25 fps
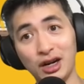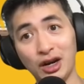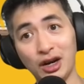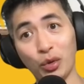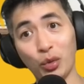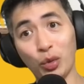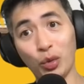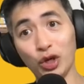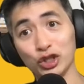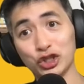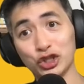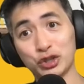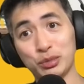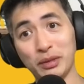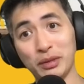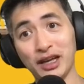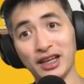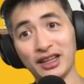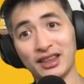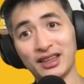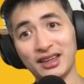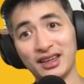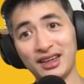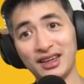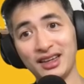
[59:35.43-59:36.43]
Will
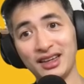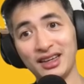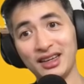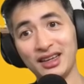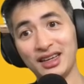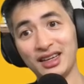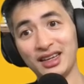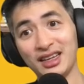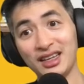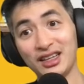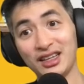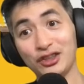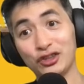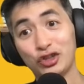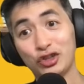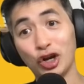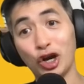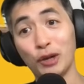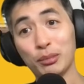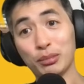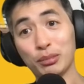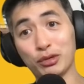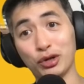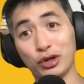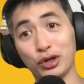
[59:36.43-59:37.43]
Smith,
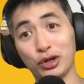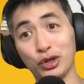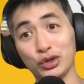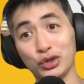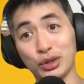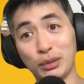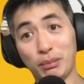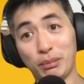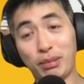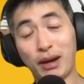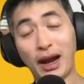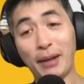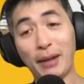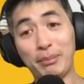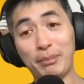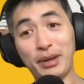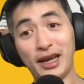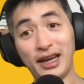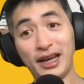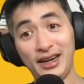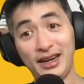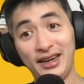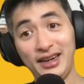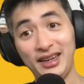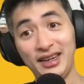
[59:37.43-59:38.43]
Tom wow. Cruise, and Brad
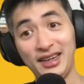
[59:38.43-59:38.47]
Pitt.